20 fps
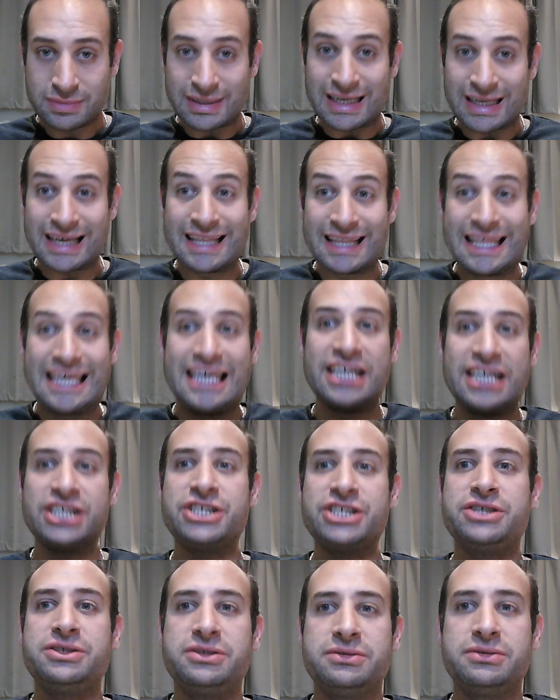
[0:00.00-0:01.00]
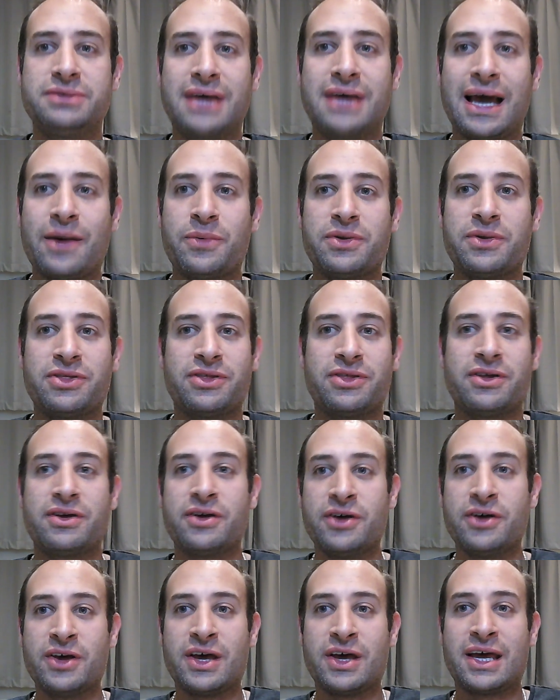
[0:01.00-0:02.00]
The issue you get with
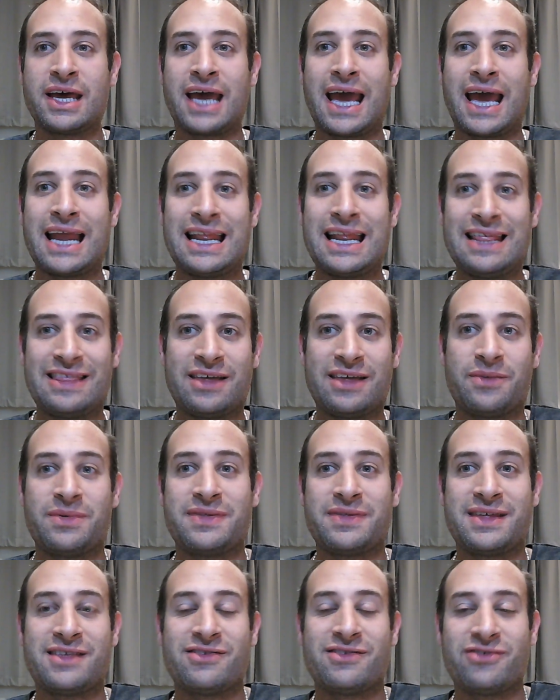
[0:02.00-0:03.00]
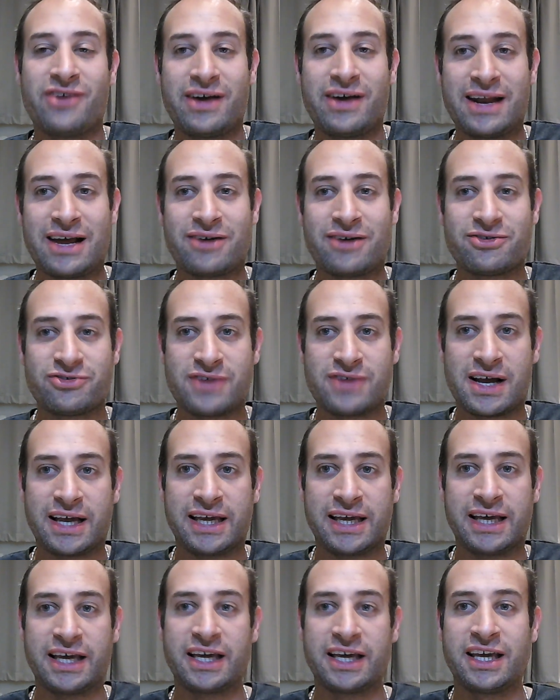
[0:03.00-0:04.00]
anything with inside-out
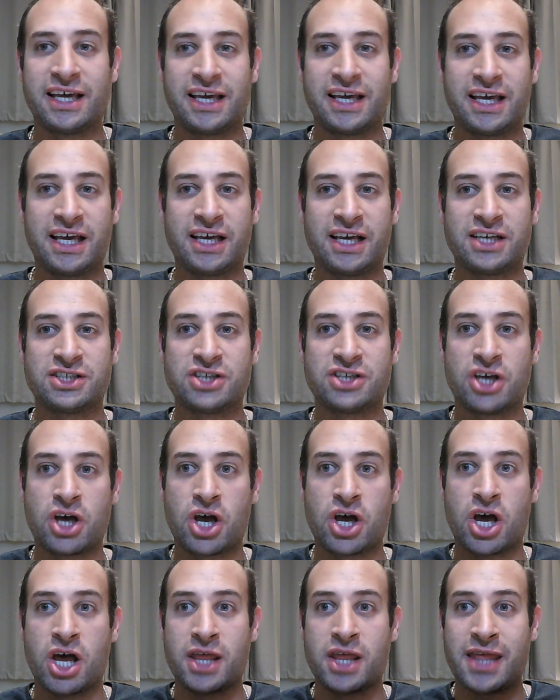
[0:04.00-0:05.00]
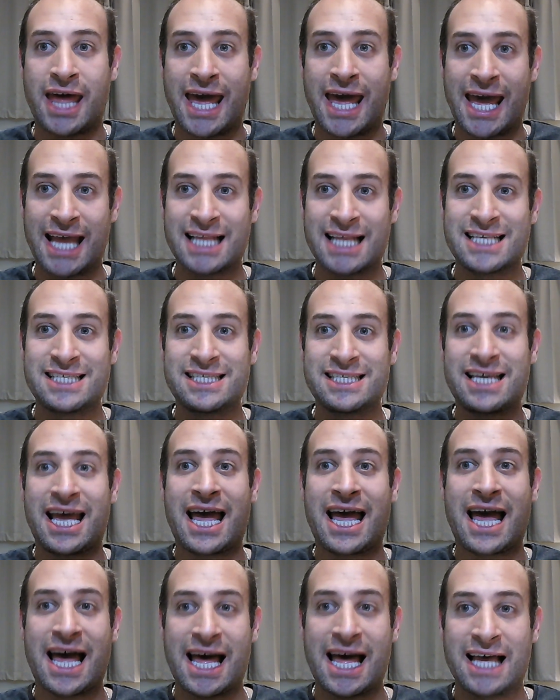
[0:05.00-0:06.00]
tracking is the headset
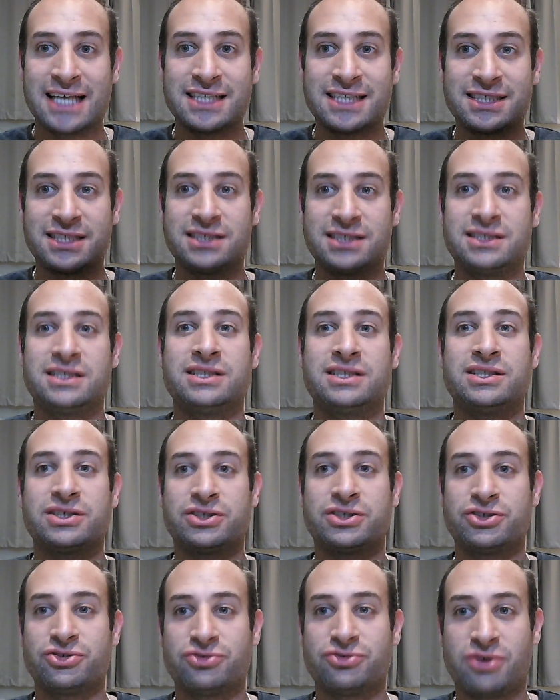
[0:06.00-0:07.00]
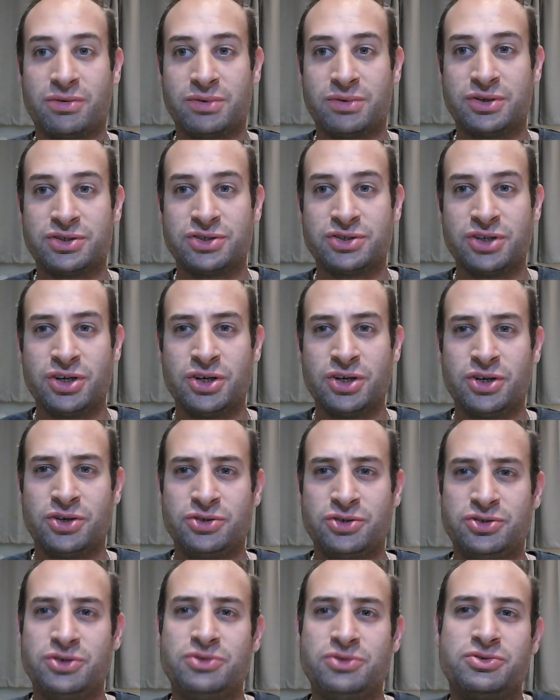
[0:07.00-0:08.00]
has to see the controllers,
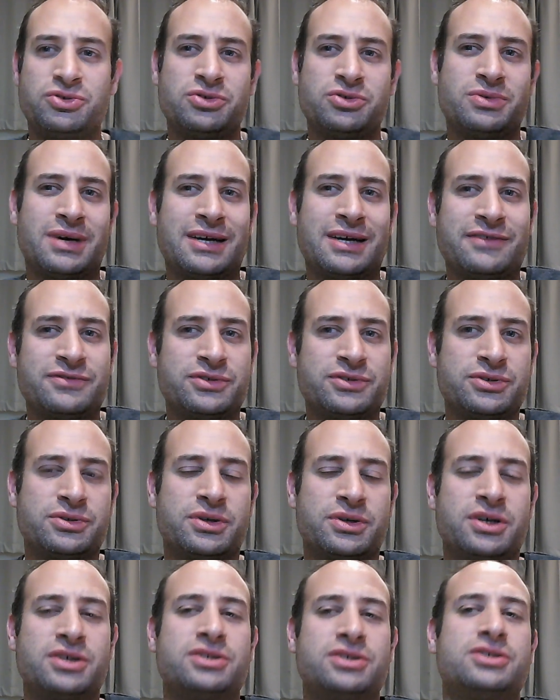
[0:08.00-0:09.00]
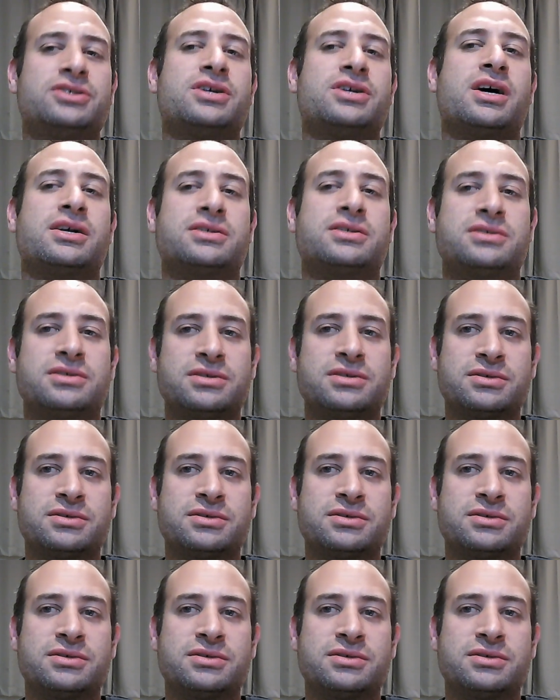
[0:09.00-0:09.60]
so you do have to adjust